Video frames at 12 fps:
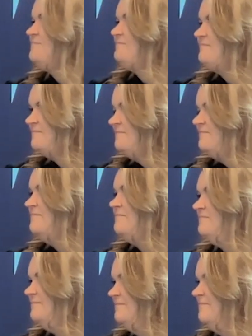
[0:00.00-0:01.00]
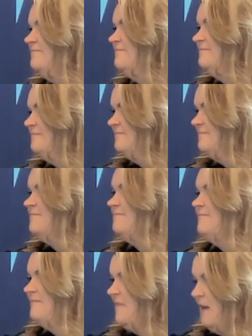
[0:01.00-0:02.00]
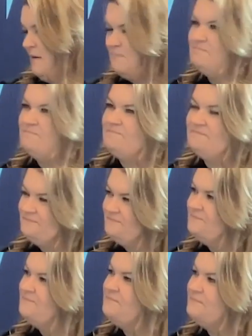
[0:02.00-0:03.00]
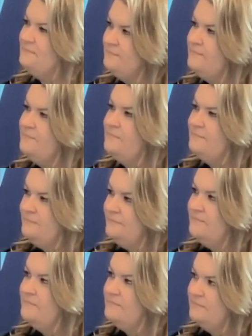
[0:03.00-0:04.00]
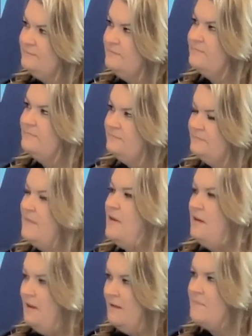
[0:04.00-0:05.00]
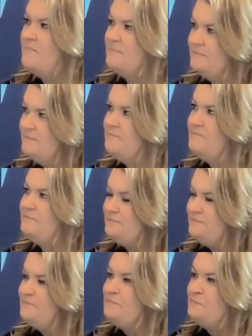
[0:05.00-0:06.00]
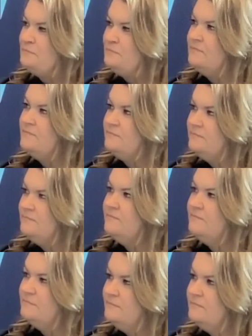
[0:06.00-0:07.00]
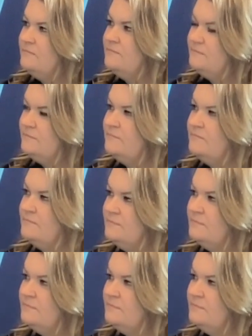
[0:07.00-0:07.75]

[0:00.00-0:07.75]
This person isn't speaking.